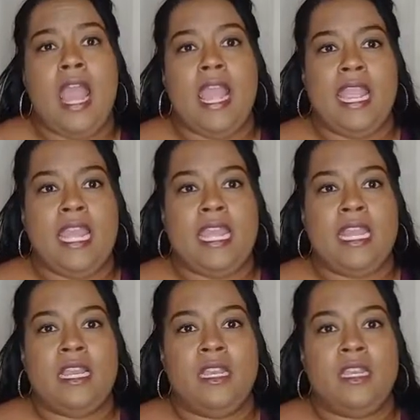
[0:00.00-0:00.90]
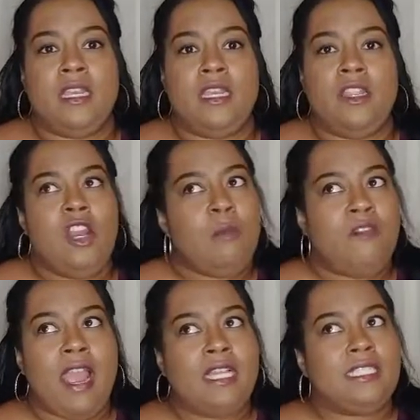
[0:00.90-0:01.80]
And
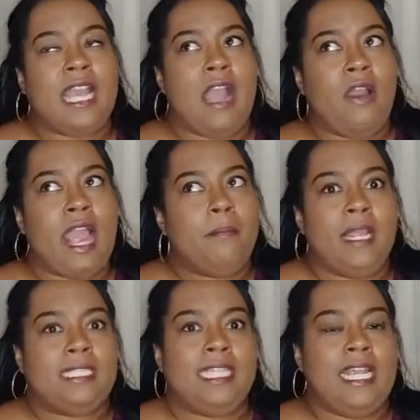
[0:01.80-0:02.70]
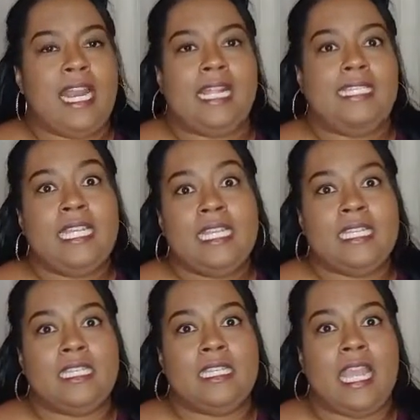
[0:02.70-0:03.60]
Mariah's like, okay, I'm not saying that I
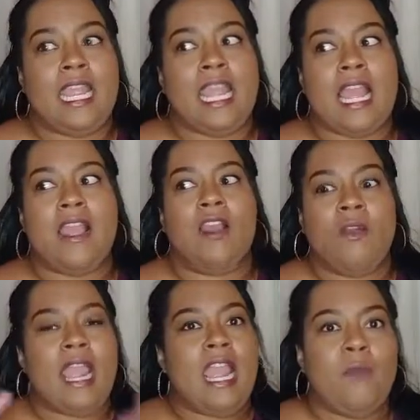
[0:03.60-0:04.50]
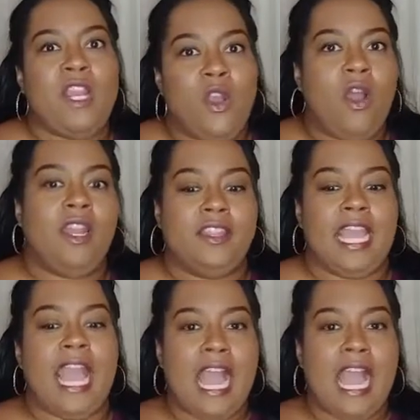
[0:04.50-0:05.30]
didn't. Like, okay, we know all of that.